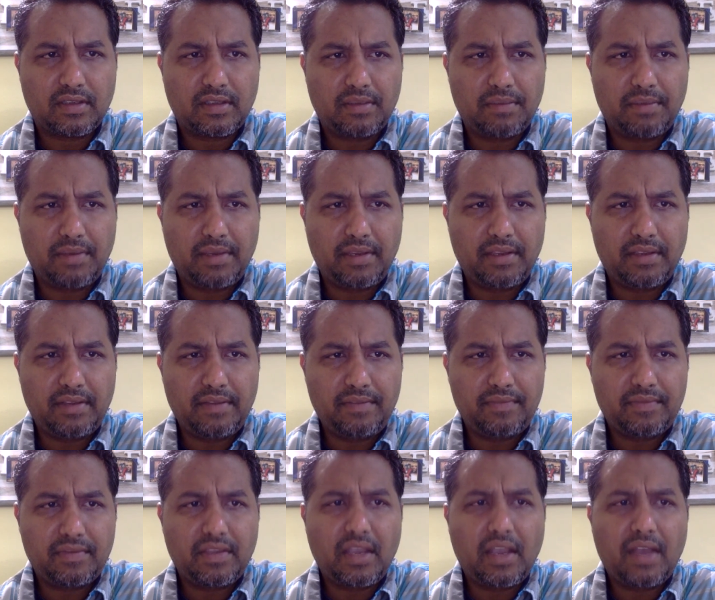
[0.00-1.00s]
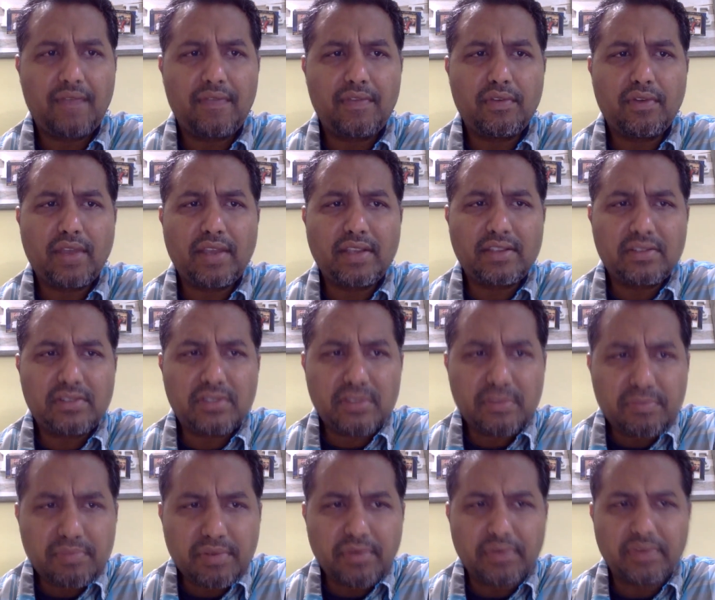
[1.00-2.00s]
Amen. Have the right
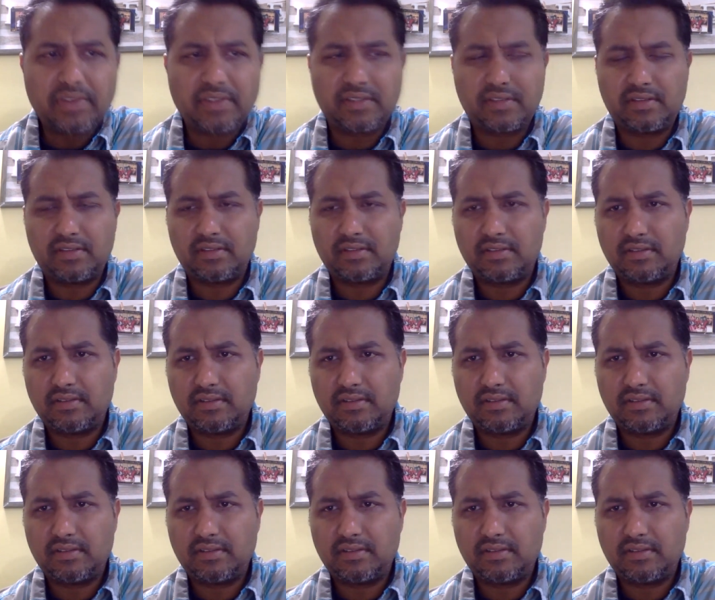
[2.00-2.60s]
spirit.